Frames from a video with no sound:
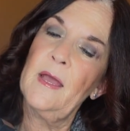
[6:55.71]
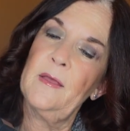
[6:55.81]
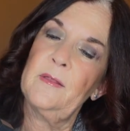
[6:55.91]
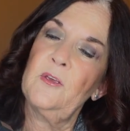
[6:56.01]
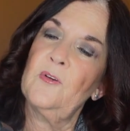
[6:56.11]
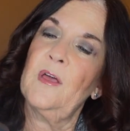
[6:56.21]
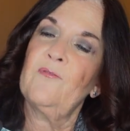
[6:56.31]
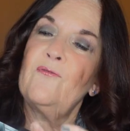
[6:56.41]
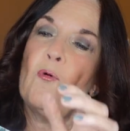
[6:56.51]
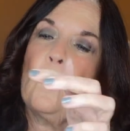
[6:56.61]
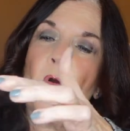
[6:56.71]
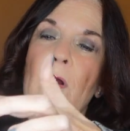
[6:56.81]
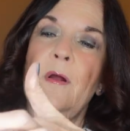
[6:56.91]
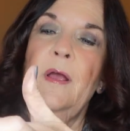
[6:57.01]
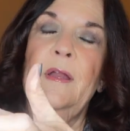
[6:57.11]
and you get
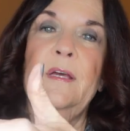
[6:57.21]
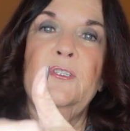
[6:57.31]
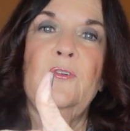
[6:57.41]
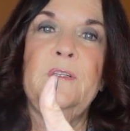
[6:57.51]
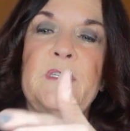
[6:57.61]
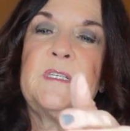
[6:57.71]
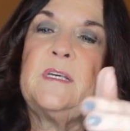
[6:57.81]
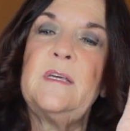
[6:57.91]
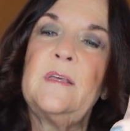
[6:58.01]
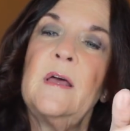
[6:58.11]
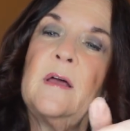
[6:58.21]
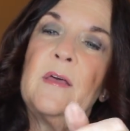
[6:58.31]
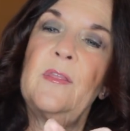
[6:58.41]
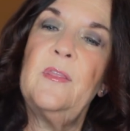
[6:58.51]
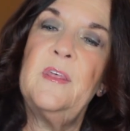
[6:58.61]
4, and as you can see,
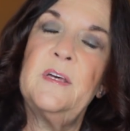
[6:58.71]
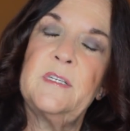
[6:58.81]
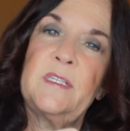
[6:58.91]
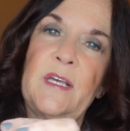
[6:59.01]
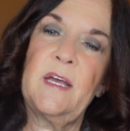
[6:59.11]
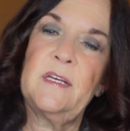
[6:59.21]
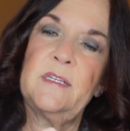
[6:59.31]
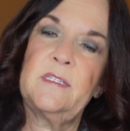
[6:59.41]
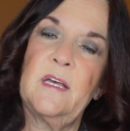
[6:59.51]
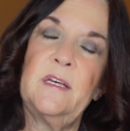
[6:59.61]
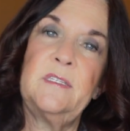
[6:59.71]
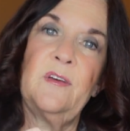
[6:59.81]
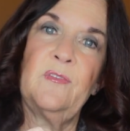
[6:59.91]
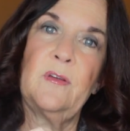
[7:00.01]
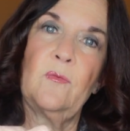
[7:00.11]
this has a
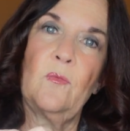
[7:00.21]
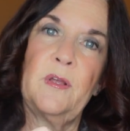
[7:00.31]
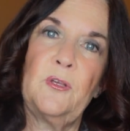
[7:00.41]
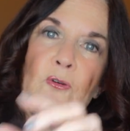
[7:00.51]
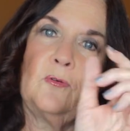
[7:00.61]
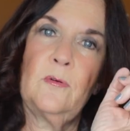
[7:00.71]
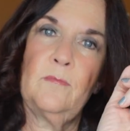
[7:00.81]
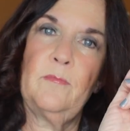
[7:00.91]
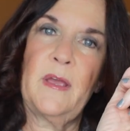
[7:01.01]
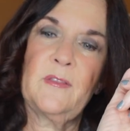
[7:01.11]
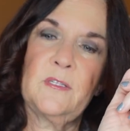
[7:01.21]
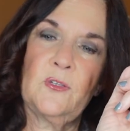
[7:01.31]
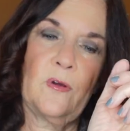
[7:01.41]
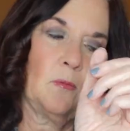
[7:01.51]
divot when you make the soil